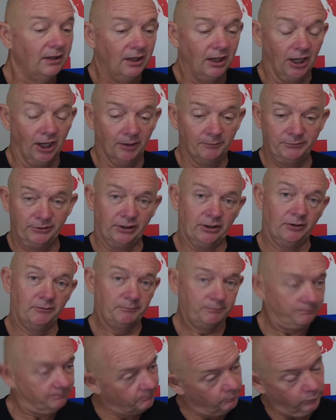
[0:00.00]

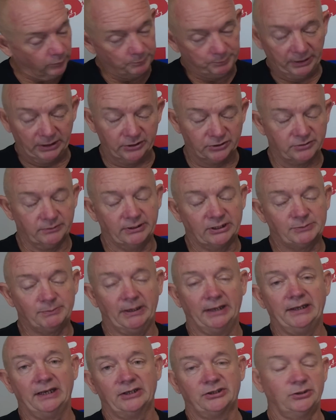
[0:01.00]
Peter's going to
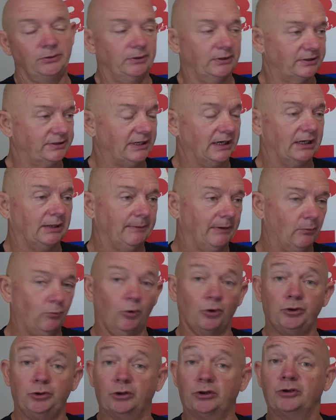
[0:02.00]
explain that to you in a second about
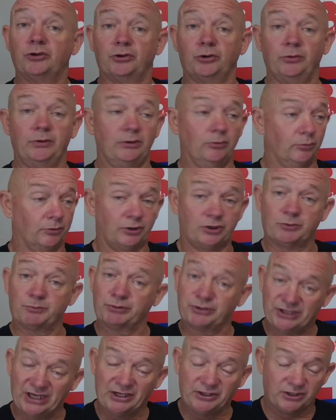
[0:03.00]
what you can do in order to
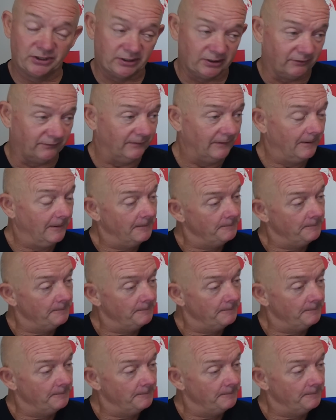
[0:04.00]
protect yourself.